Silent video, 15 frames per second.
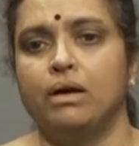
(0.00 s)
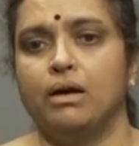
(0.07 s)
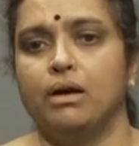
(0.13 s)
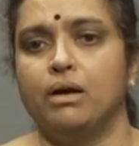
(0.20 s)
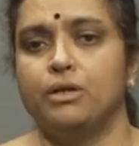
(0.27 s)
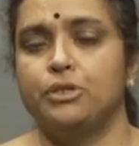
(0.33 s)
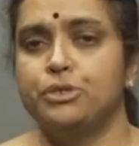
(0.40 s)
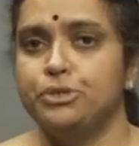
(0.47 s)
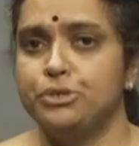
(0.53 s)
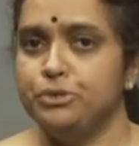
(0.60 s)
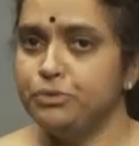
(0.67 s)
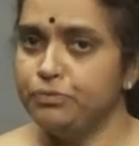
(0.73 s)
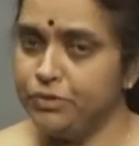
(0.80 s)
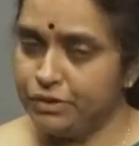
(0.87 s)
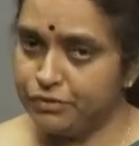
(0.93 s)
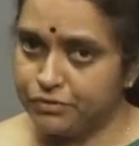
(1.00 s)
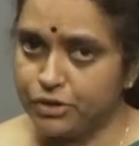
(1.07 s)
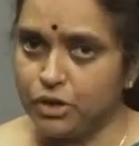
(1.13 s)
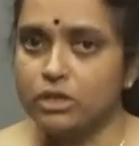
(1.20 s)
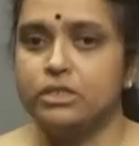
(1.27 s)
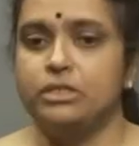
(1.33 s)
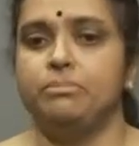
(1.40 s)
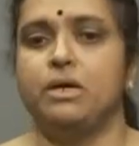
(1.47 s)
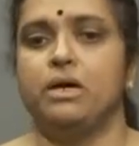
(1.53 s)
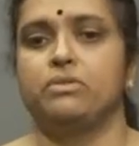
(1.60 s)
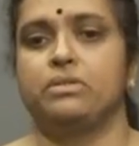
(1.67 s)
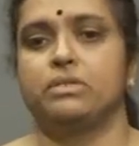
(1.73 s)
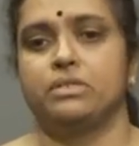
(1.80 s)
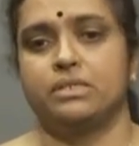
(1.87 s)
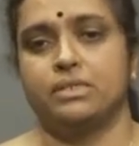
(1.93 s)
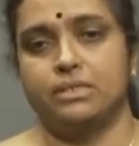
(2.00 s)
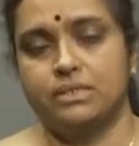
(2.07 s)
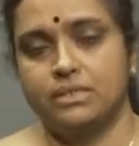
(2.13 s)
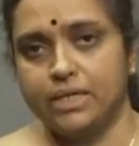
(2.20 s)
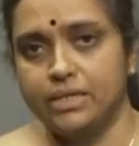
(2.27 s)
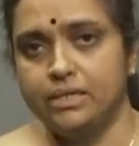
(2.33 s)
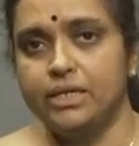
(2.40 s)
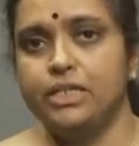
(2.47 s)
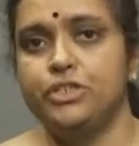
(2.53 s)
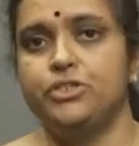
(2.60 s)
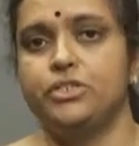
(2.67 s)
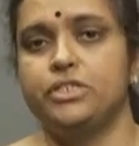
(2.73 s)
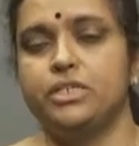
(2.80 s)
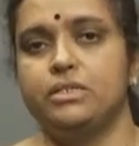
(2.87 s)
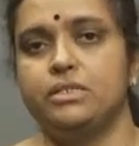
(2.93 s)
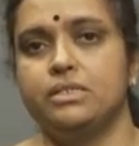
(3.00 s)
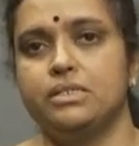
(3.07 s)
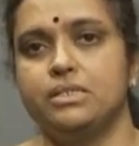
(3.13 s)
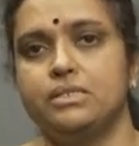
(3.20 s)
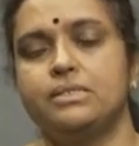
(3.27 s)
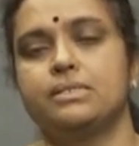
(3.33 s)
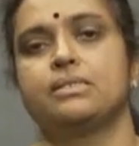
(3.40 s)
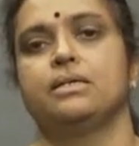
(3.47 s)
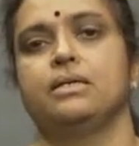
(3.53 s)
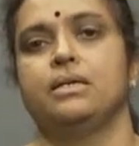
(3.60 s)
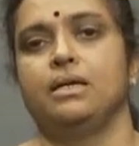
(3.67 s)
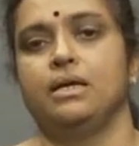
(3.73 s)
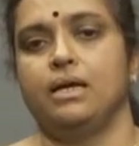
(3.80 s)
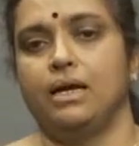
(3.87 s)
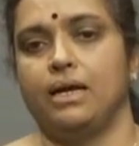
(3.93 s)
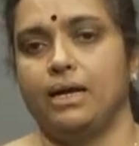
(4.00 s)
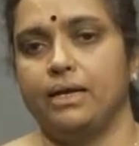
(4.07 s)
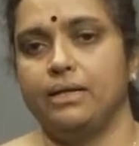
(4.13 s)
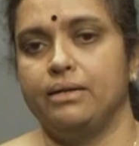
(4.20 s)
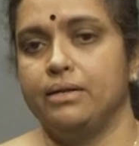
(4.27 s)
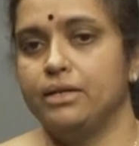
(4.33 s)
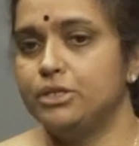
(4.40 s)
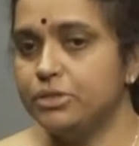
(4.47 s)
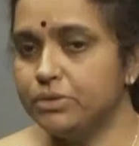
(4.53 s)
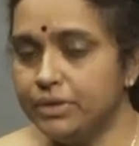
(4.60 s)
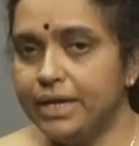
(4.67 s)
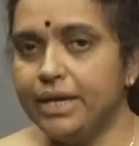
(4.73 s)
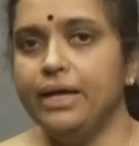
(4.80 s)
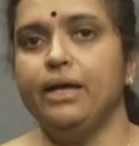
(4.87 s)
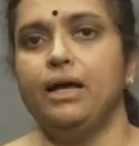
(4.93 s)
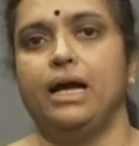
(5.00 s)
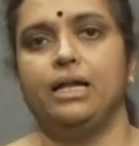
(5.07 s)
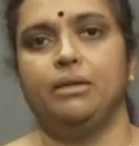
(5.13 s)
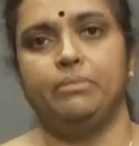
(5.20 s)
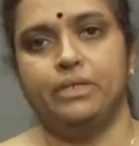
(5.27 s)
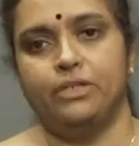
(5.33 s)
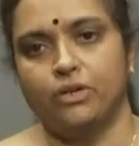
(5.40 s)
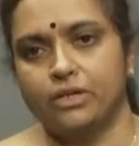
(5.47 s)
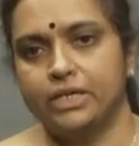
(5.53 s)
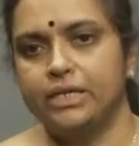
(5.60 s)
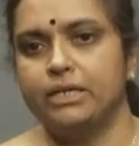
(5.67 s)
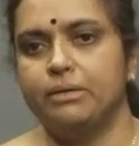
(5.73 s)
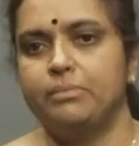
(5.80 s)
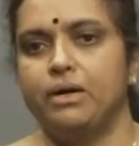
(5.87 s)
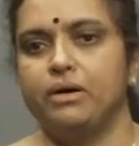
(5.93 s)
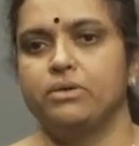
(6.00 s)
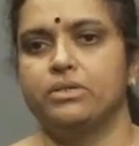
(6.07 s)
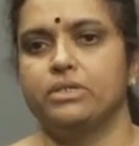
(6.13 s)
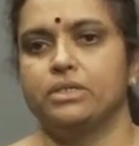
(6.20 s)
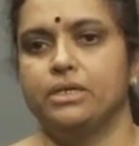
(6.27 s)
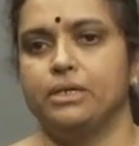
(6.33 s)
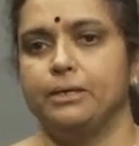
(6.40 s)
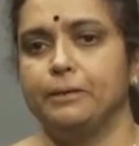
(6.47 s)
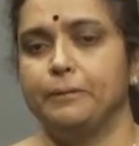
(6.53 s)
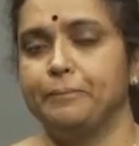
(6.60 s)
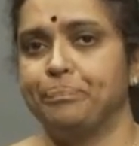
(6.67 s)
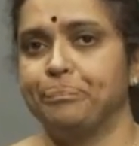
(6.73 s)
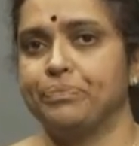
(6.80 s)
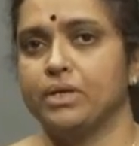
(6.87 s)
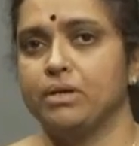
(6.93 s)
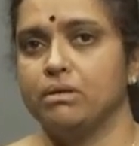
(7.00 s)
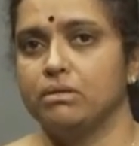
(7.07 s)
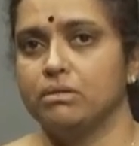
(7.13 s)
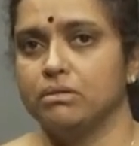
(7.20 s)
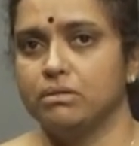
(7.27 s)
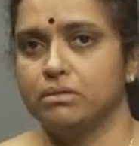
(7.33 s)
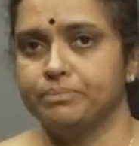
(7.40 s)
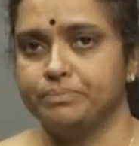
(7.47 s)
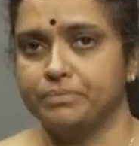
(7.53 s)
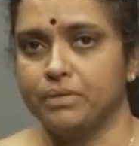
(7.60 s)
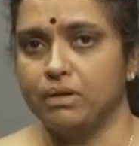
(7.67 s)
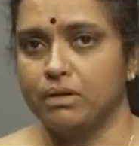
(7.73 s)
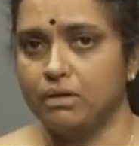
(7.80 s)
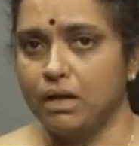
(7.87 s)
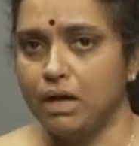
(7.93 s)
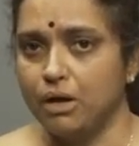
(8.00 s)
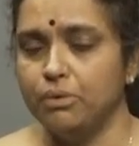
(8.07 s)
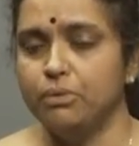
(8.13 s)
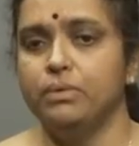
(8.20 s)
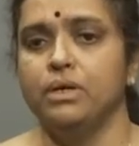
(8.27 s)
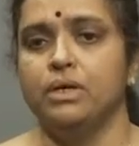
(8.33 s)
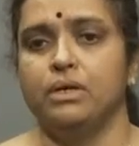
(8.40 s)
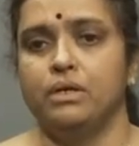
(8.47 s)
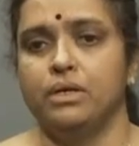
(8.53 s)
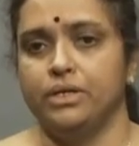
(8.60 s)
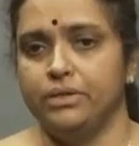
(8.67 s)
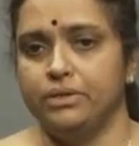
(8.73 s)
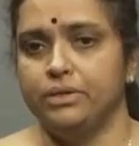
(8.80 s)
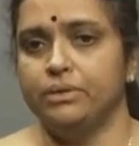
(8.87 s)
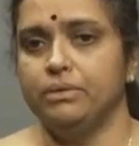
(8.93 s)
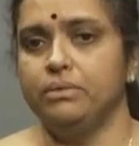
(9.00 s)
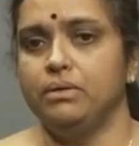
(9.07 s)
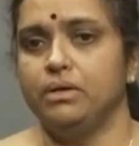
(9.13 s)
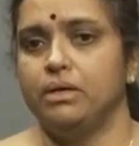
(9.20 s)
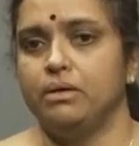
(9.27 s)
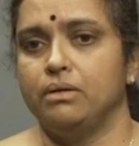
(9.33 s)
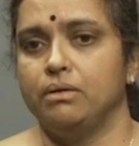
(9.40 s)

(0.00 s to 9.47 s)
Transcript: We have talked about sustained angiogenesis, and today I will be talking about how, you know,